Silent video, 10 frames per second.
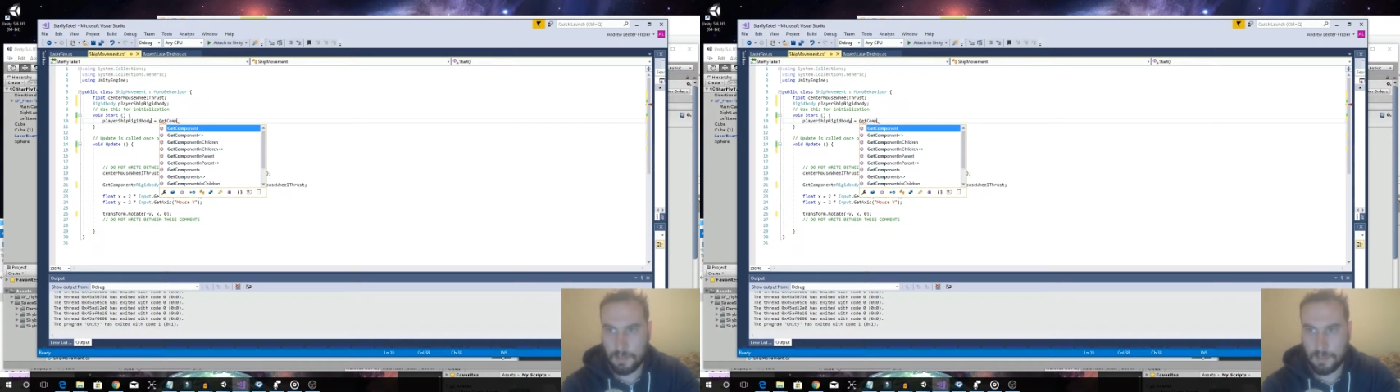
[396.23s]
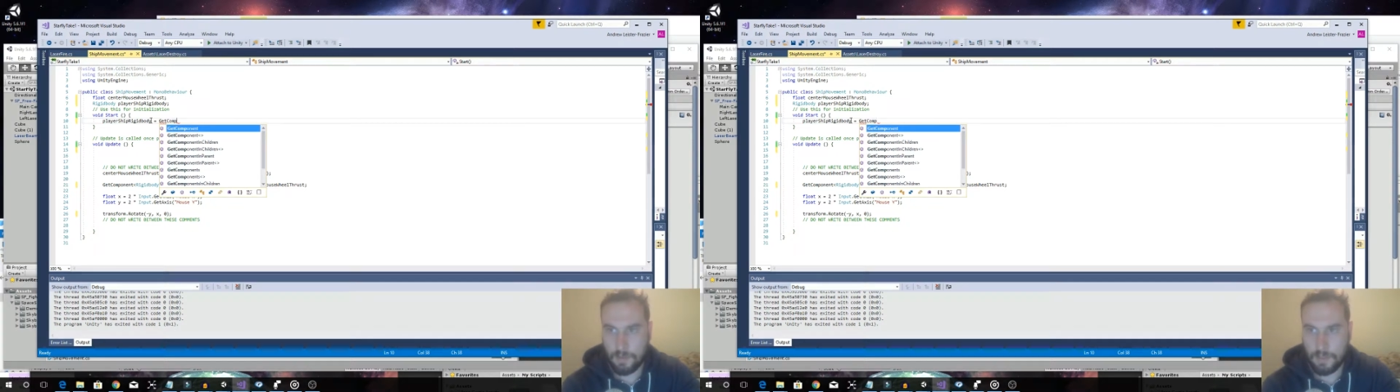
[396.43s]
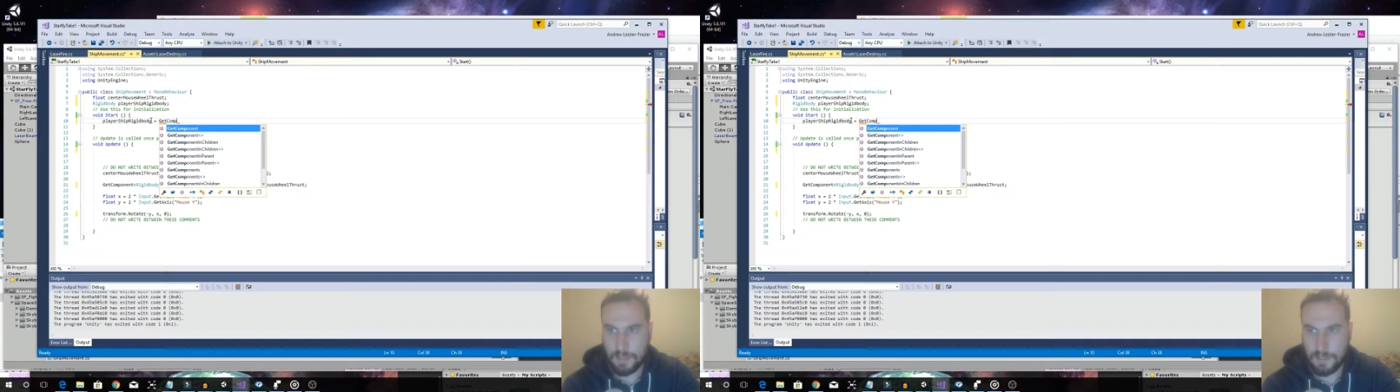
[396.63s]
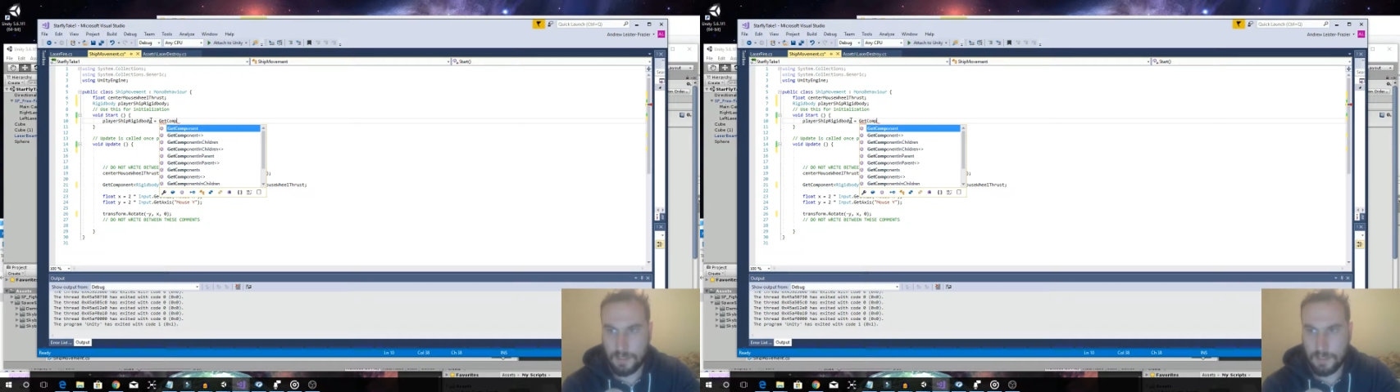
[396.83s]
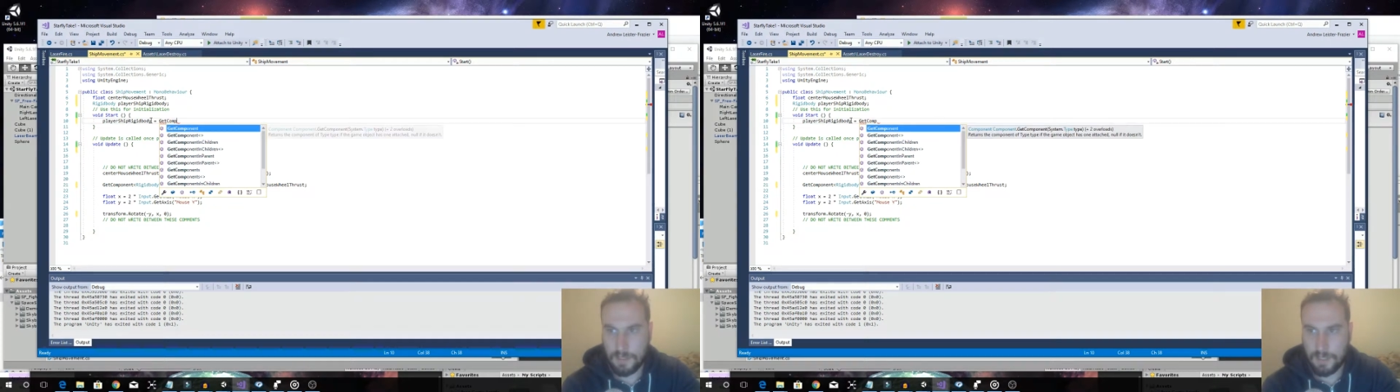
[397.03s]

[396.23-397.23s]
So it does the